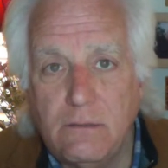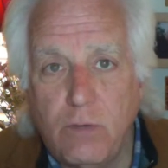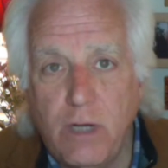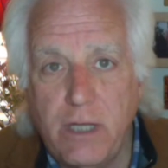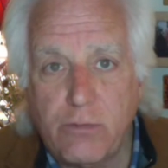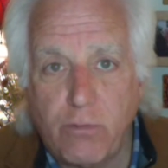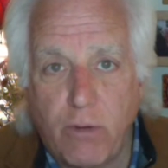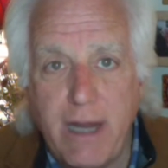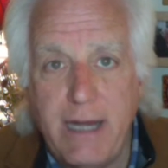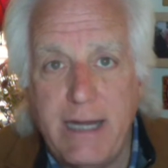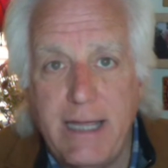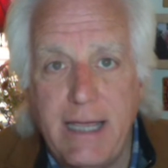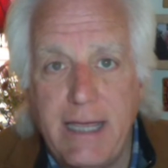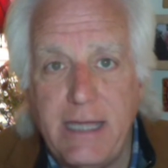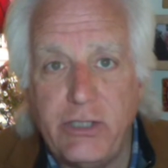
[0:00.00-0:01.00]
with
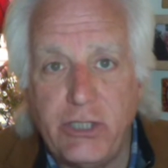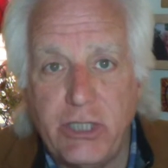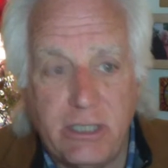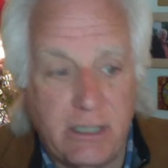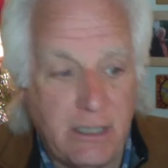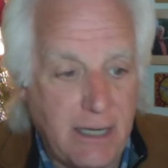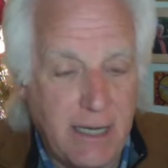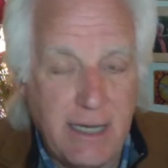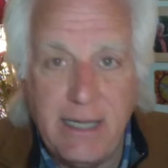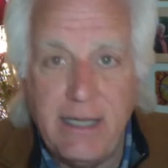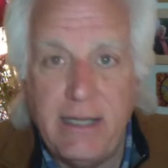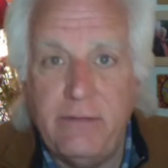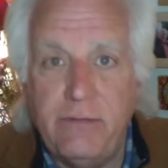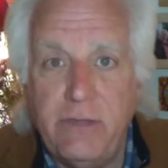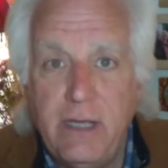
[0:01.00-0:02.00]
radiation
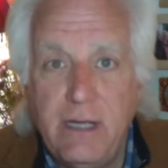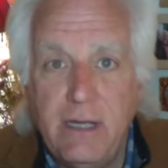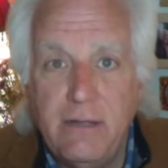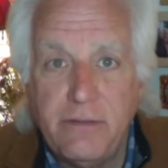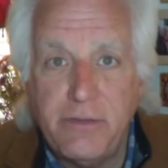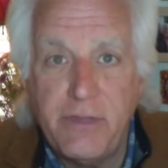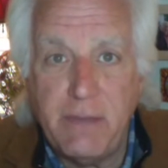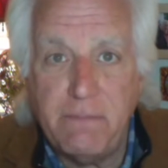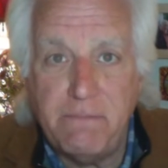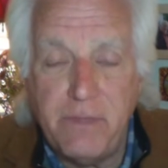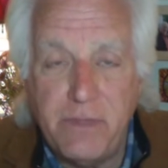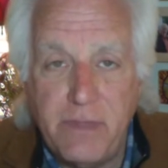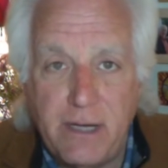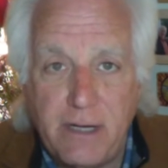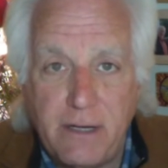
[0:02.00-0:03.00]
in
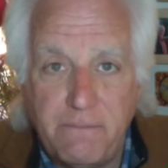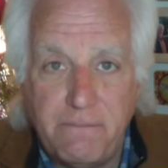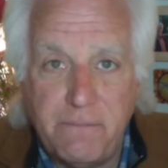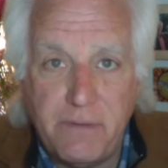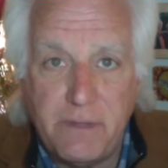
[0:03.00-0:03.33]
the the